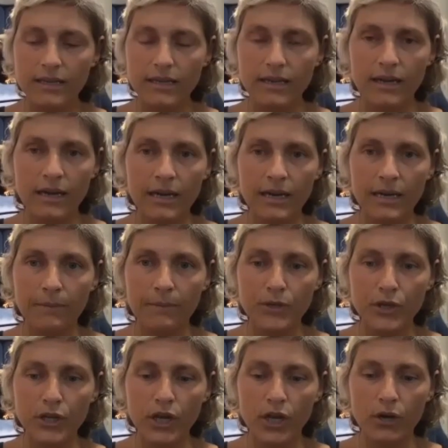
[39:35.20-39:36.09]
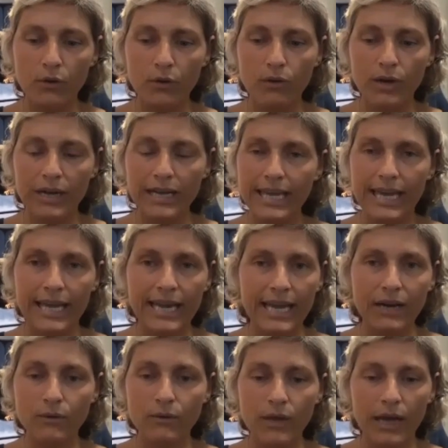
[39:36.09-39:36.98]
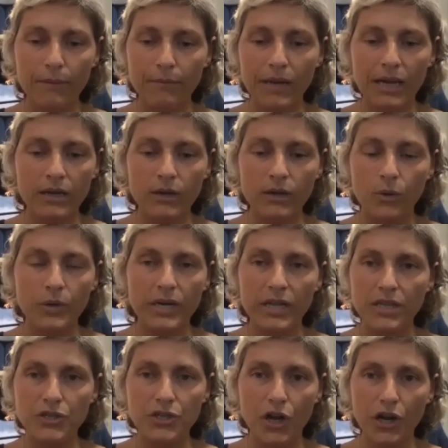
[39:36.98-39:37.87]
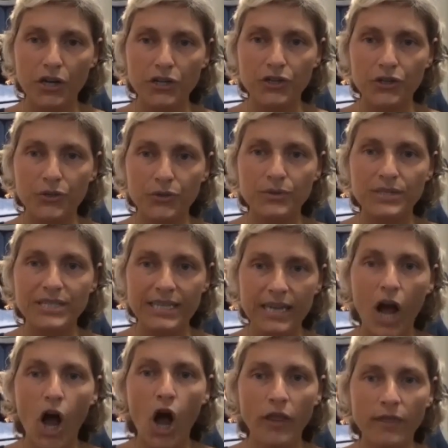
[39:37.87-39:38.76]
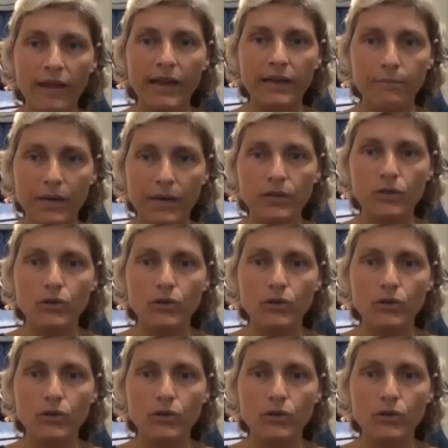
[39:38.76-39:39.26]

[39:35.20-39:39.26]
um, you know, again, I don't, I'm not going to the doctor who did online medical